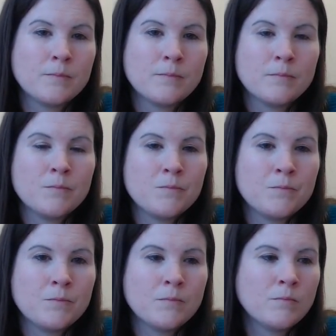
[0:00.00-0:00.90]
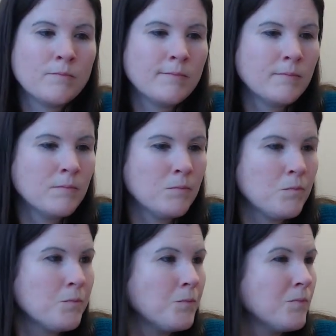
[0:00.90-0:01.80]

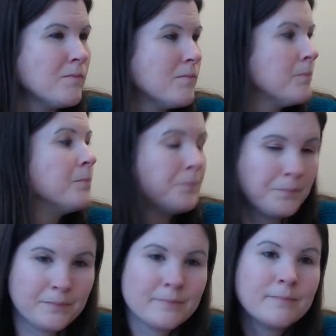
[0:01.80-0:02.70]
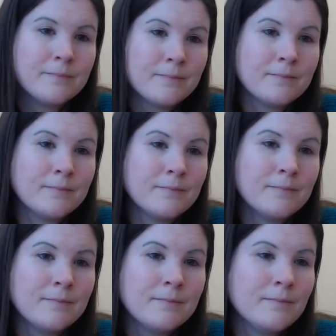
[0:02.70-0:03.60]

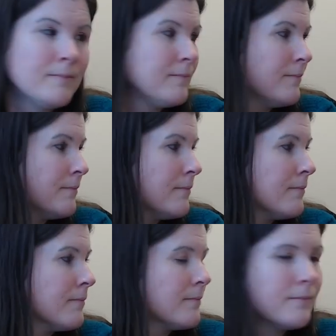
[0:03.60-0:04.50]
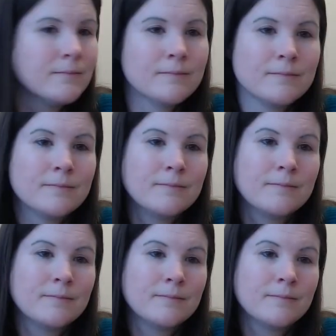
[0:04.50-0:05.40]

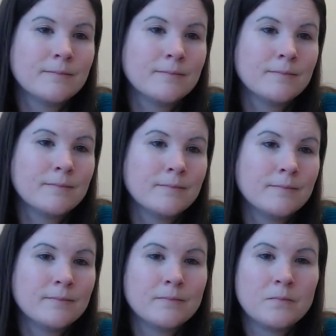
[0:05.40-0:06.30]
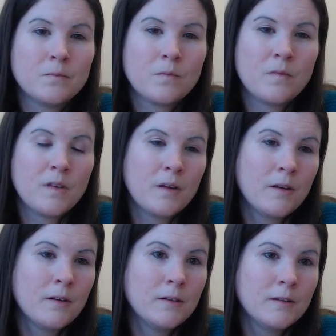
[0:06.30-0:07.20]

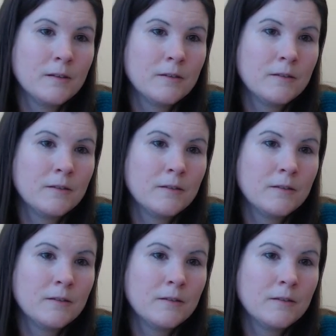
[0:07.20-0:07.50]
(not speaking)